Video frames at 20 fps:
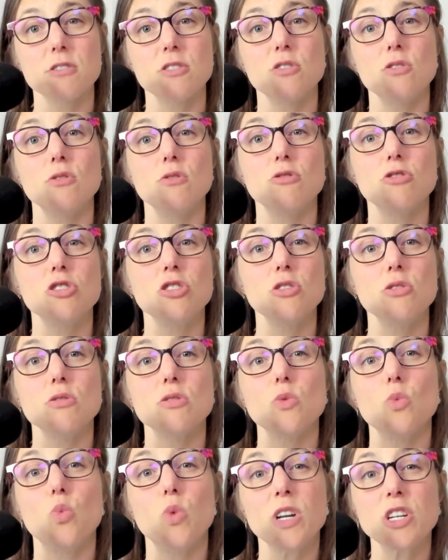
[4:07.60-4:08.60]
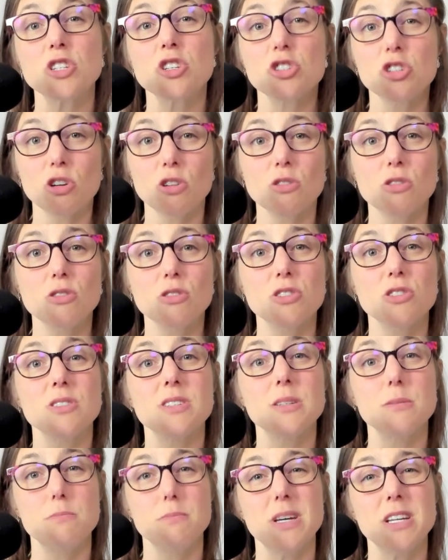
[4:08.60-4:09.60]
who choose which journal to
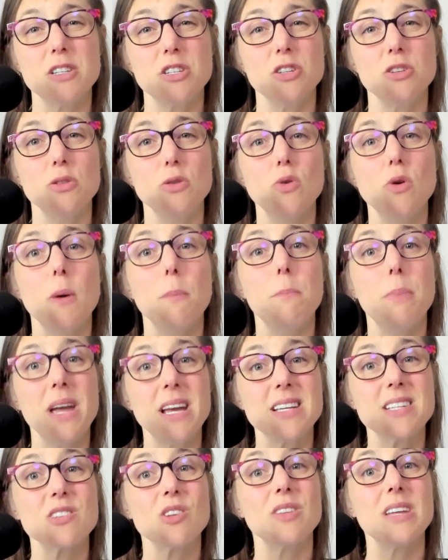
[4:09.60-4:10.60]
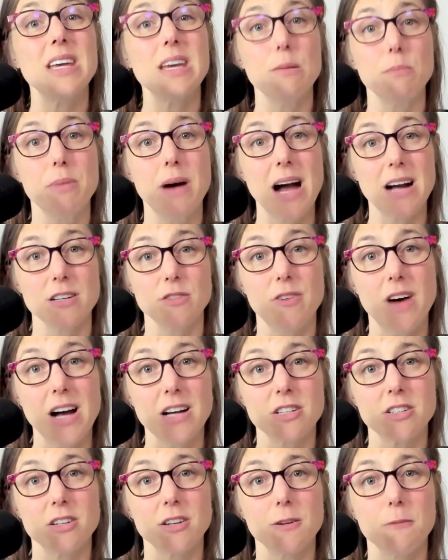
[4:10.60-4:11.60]
submit to based on the impact
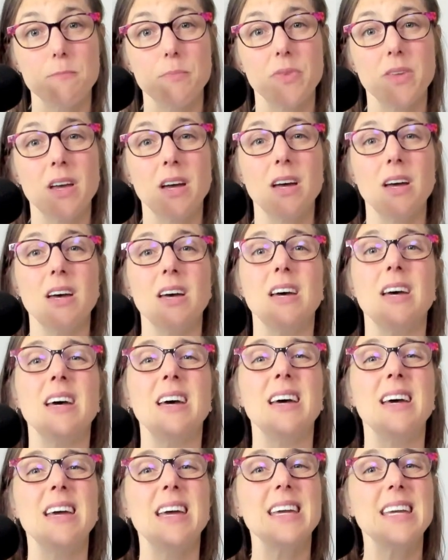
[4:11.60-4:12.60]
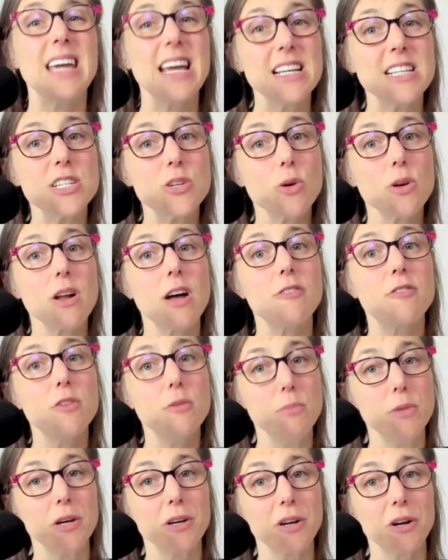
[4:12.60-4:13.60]
factor. In case you are not
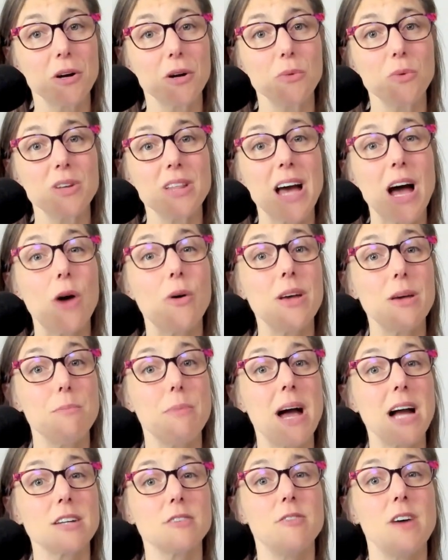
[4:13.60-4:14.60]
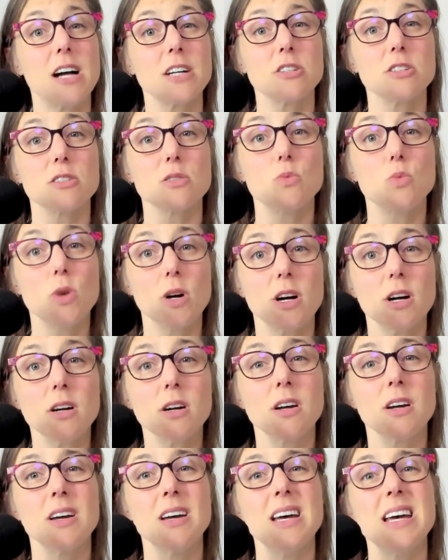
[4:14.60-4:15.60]
familiar with how impact factors
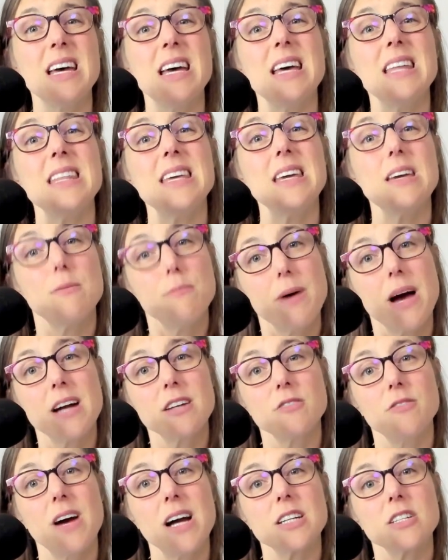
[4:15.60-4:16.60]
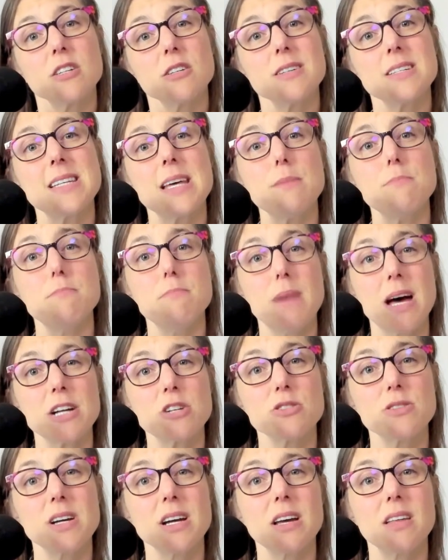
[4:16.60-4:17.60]
work, the impact factor is a
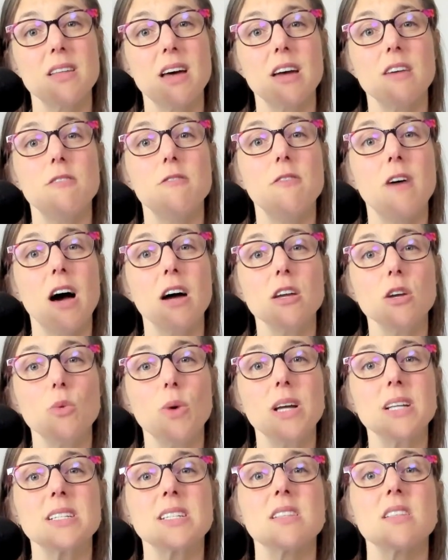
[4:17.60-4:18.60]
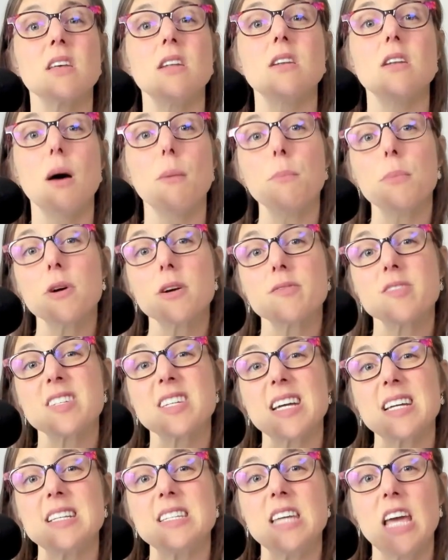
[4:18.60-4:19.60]
metric that evaluates the number of
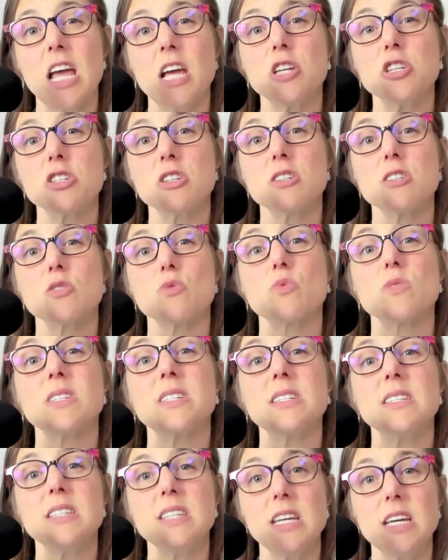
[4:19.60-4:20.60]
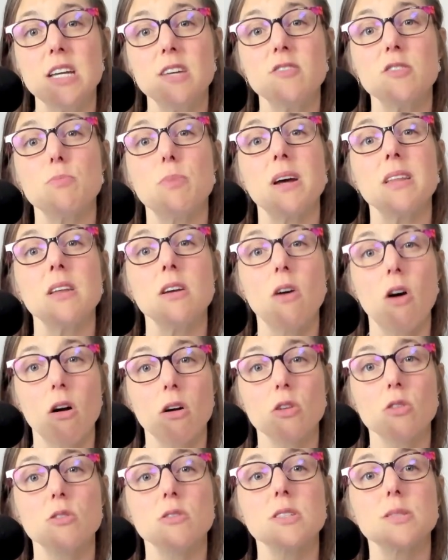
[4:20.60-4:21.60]
citations received by the
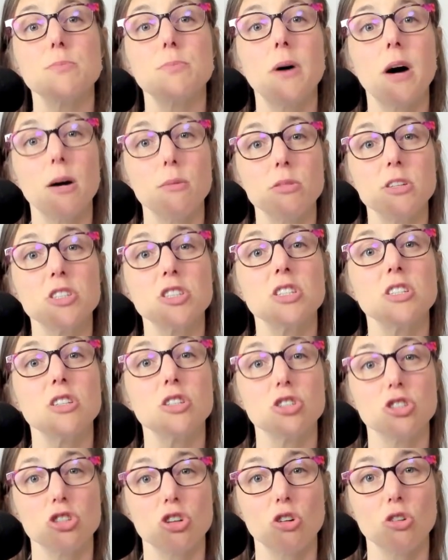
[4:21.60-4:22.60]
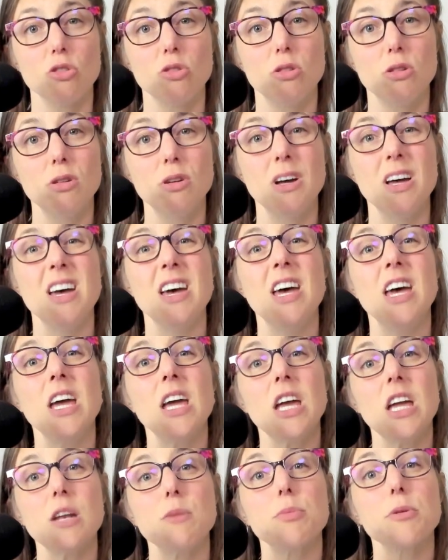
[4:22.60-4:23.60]
articles published in the journal
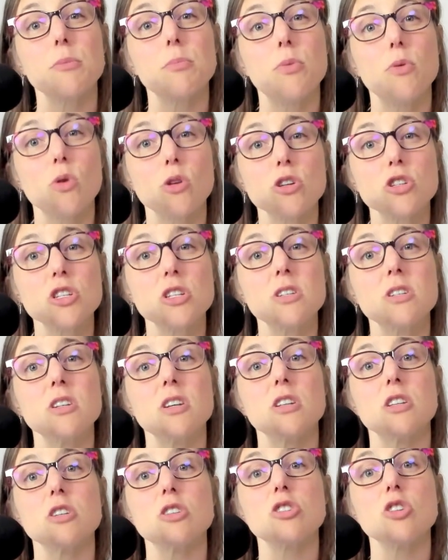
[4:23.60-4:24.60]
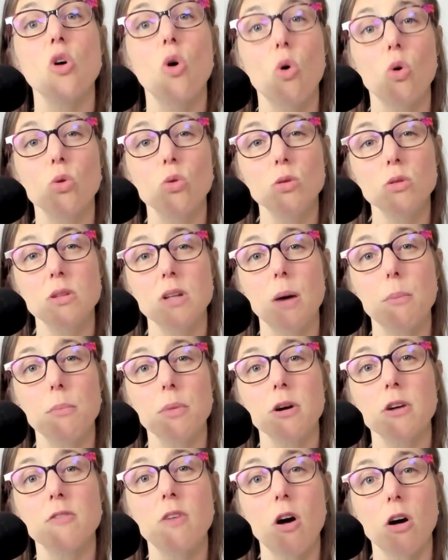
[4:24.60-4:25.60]
in proportion to the total
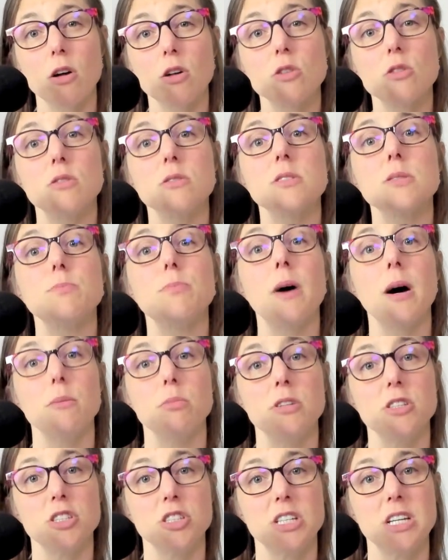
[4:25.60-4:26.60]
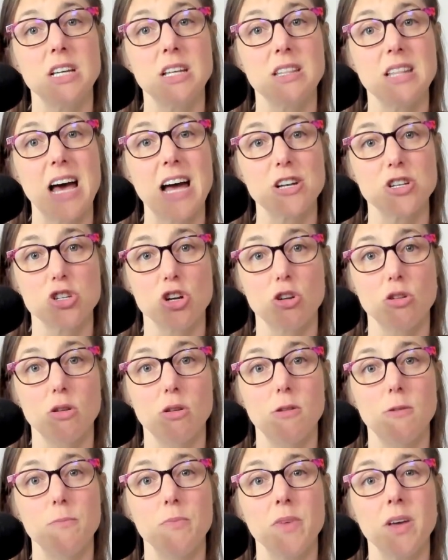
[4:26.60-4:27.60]
number of articles published in that
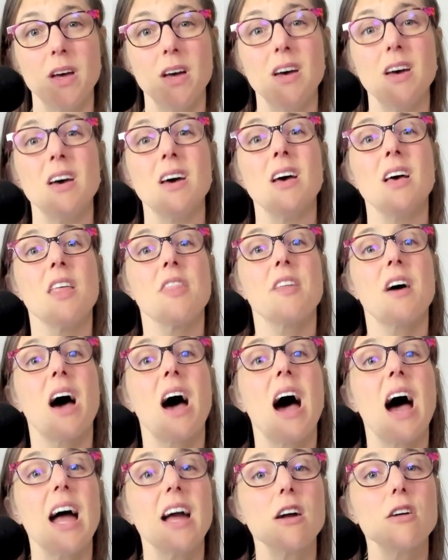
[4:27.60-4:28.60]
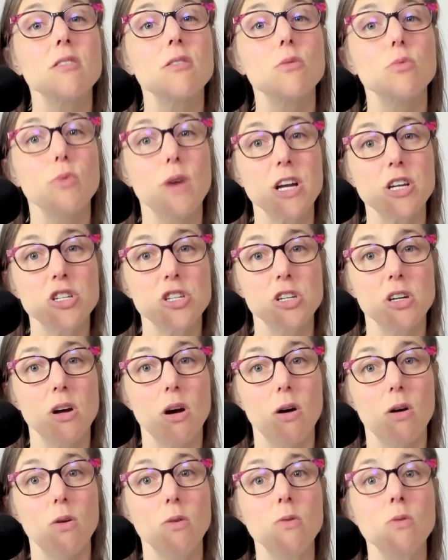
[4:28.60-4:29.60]
journal. The higher the
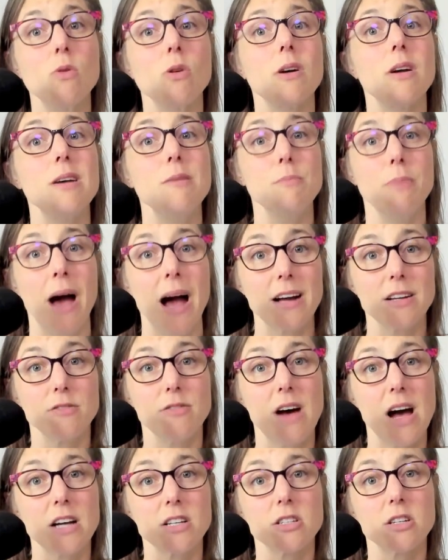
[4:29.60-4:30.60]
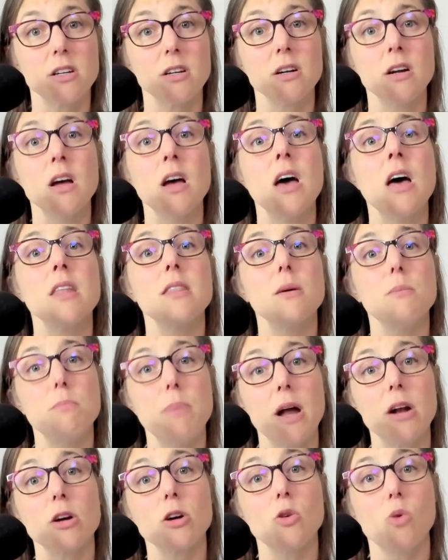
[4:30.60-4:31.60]
ratio or impact factor, the
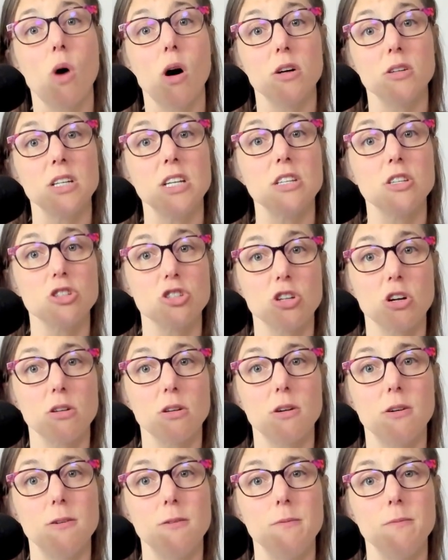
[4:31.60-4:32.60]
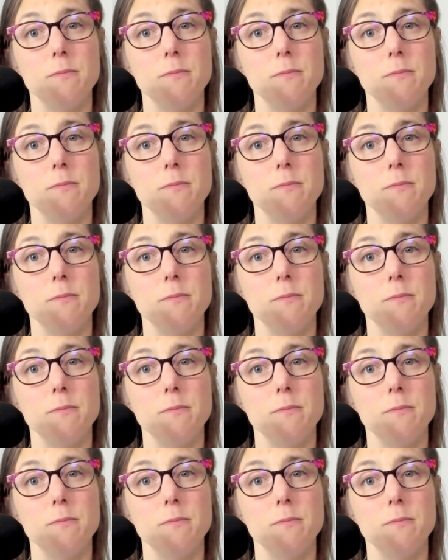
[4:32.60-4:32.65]
better quality the journal.